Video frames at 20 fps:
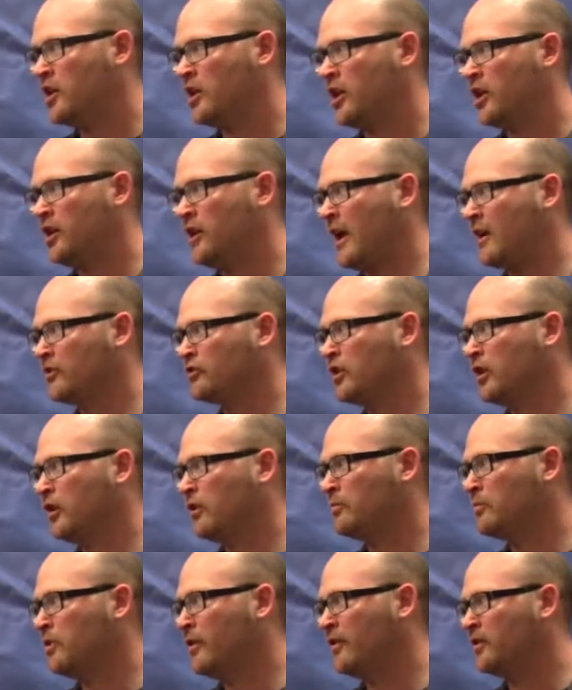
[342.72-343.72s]
you could actually
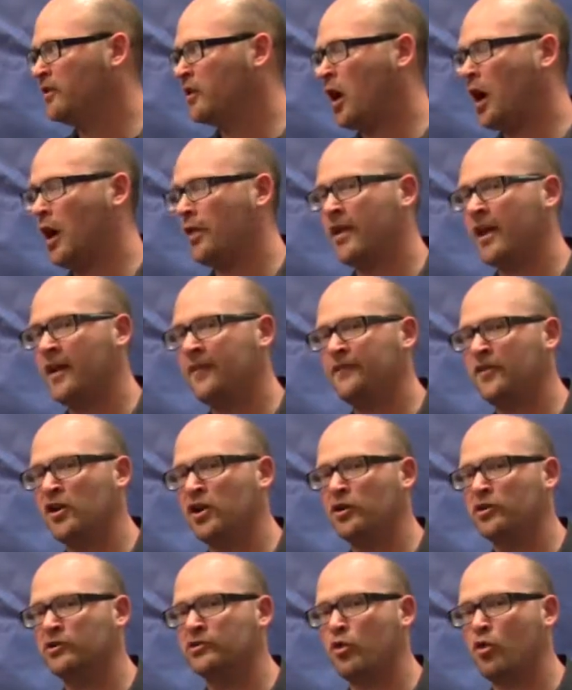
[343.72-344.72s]
either move it to online
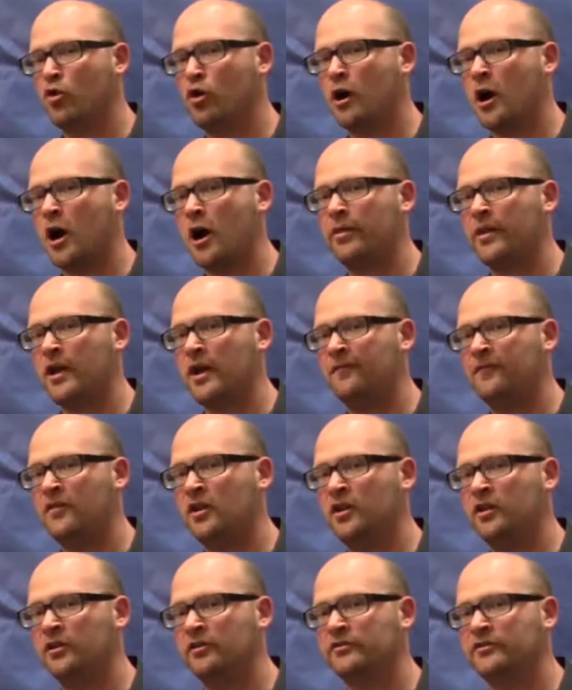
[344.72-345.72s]
photos or online
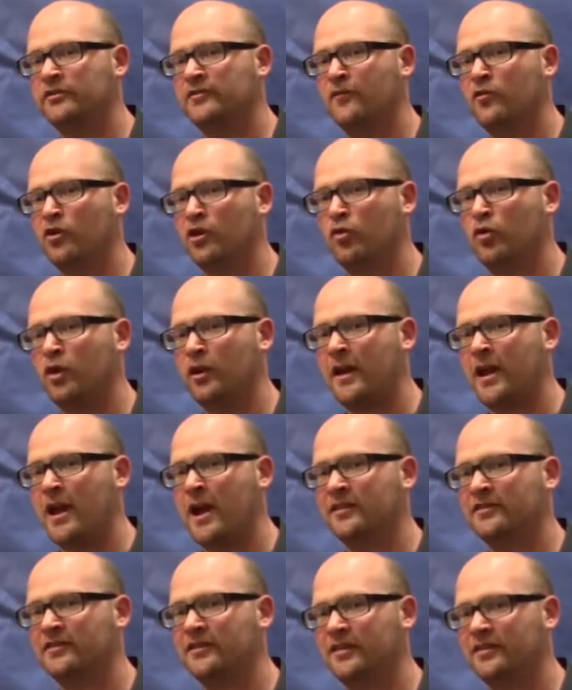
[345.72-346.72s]
videos for quick
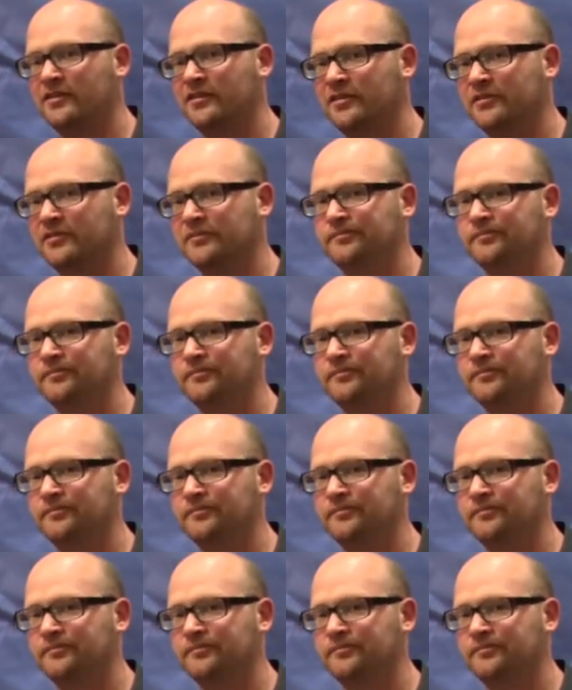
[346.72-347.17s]
access.